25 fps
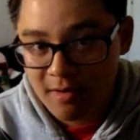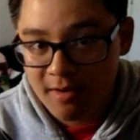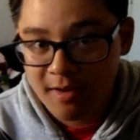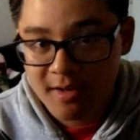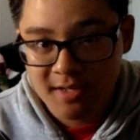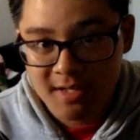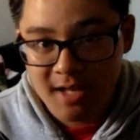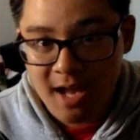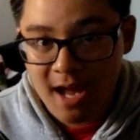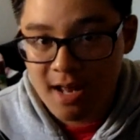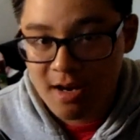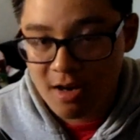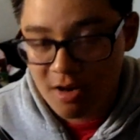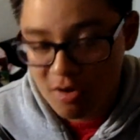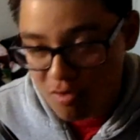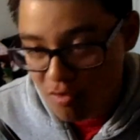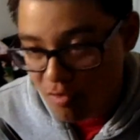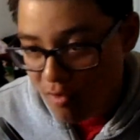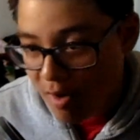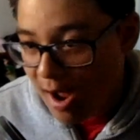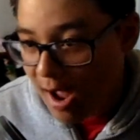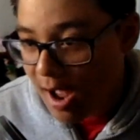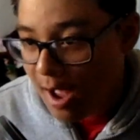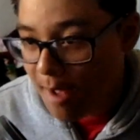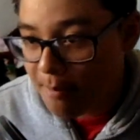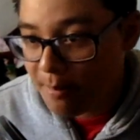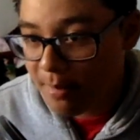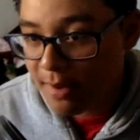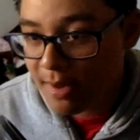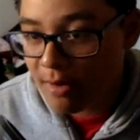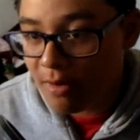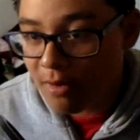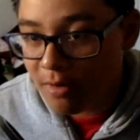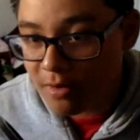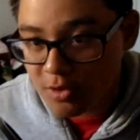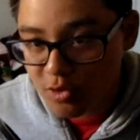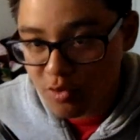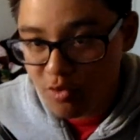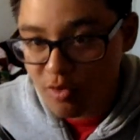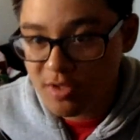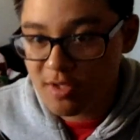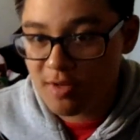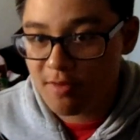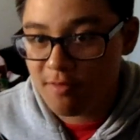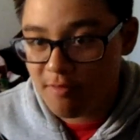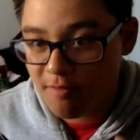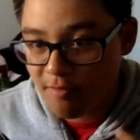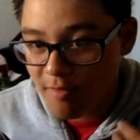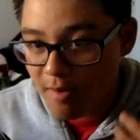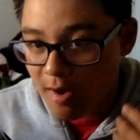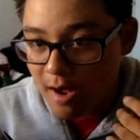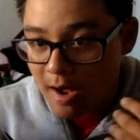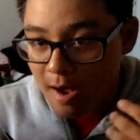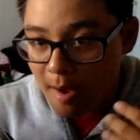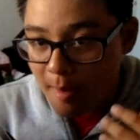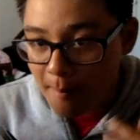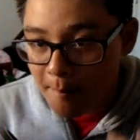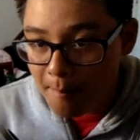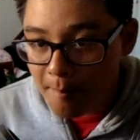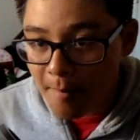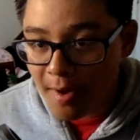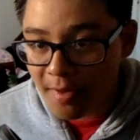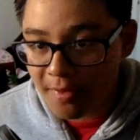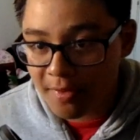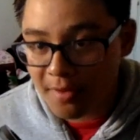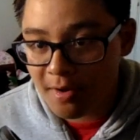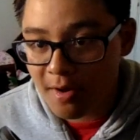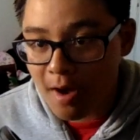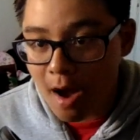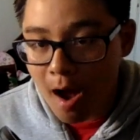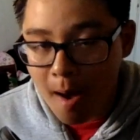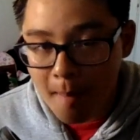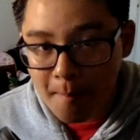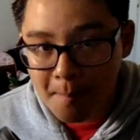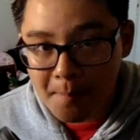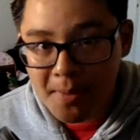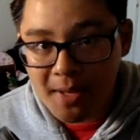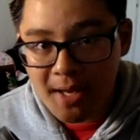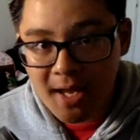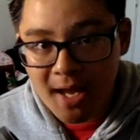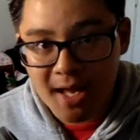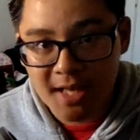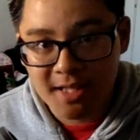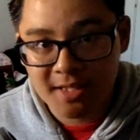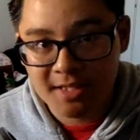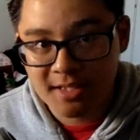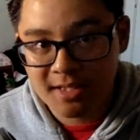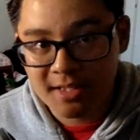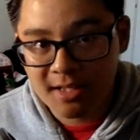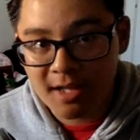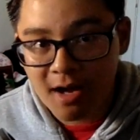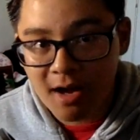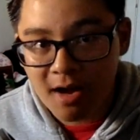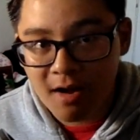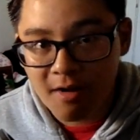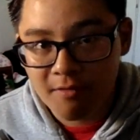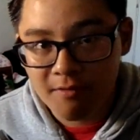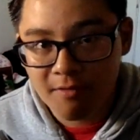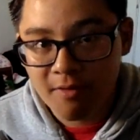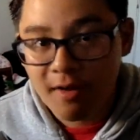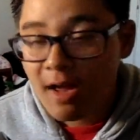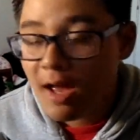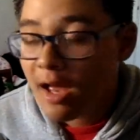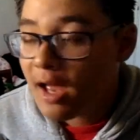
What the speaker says: and all this kind of crap, and all sorts of other BS stuff.